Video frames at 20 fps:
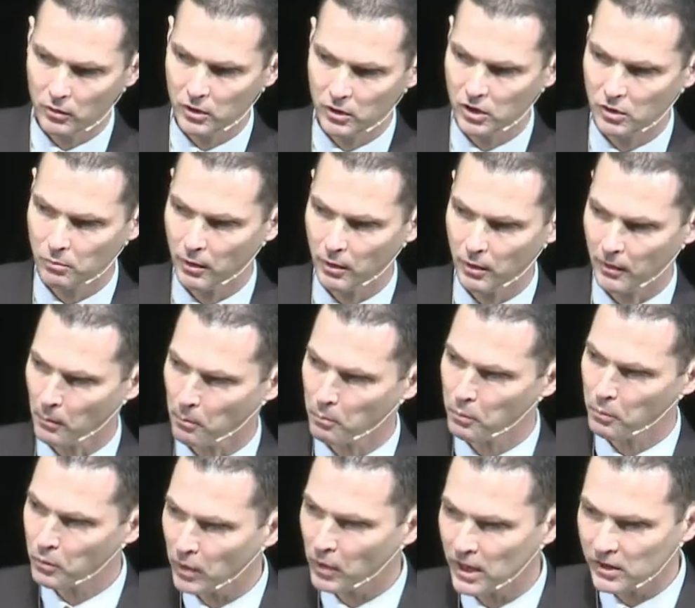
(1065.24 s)
Spirit. The
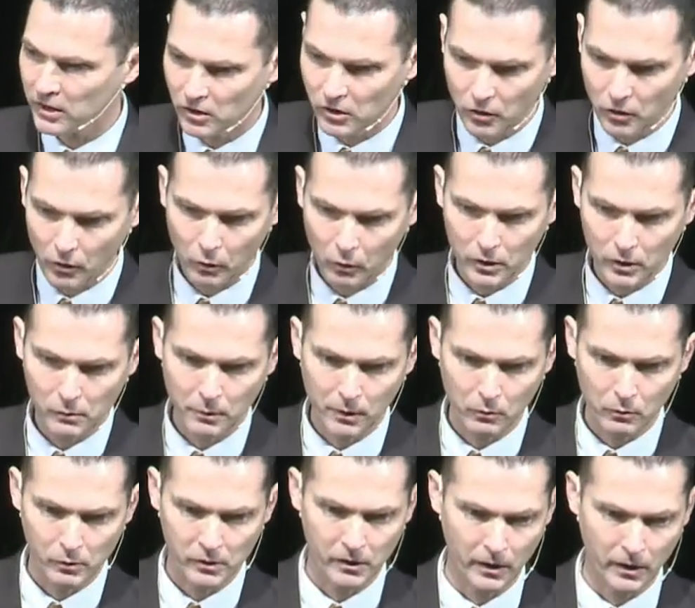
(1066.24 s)
presence of the Holy Spirit
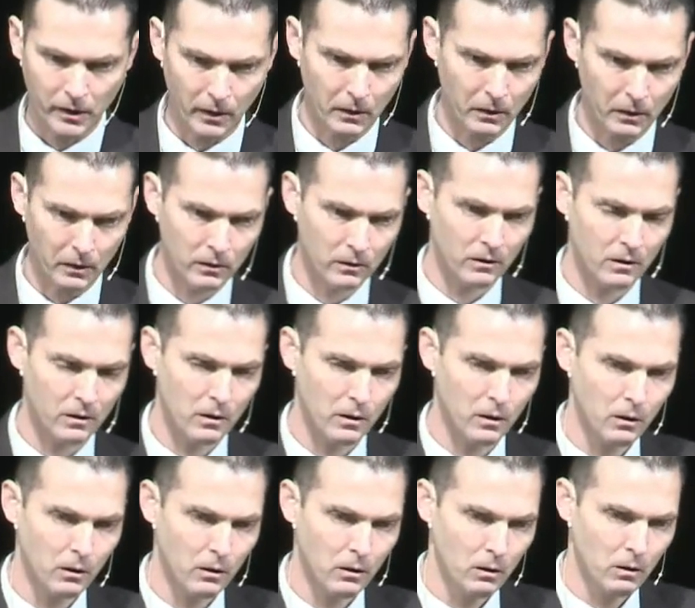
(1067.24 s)
was there.
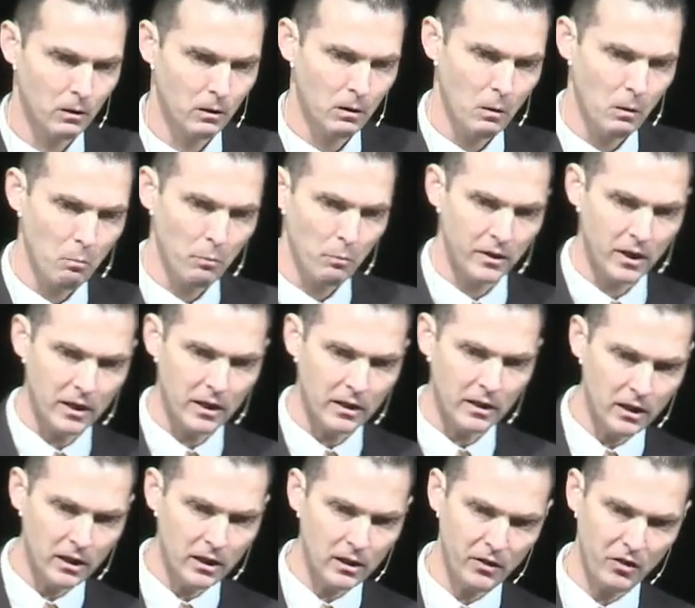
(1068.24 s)
But they
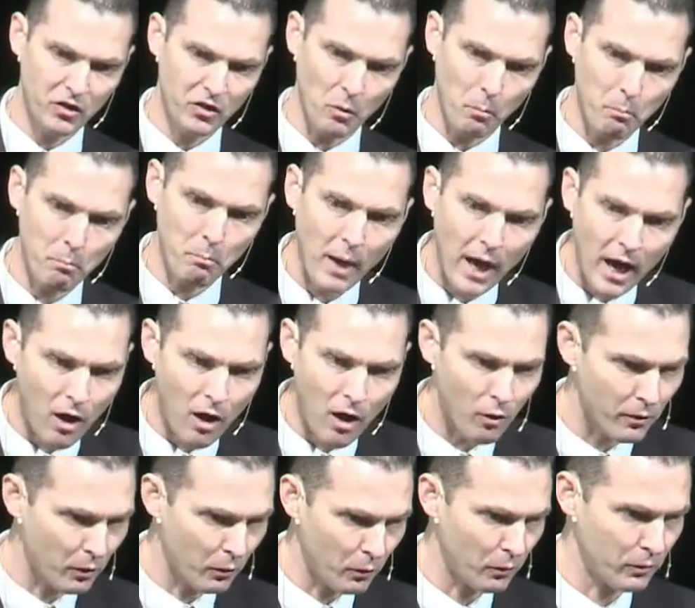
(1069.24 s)
needed the power of
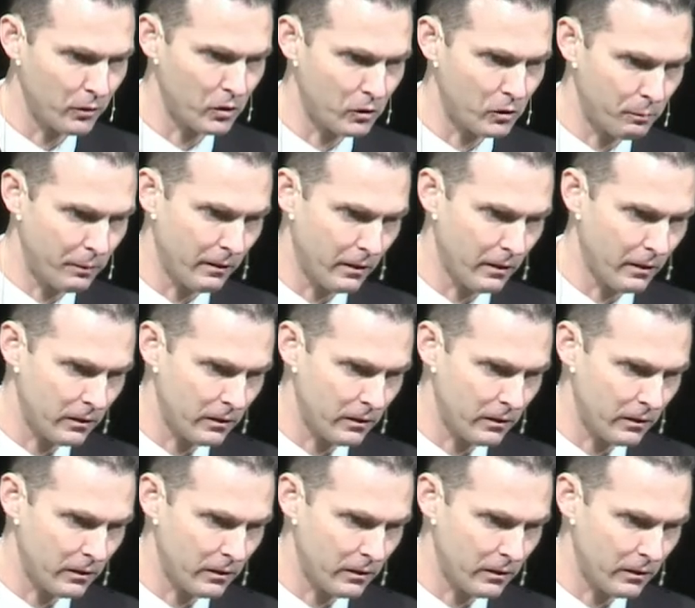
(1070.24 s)
the Holy Spirit.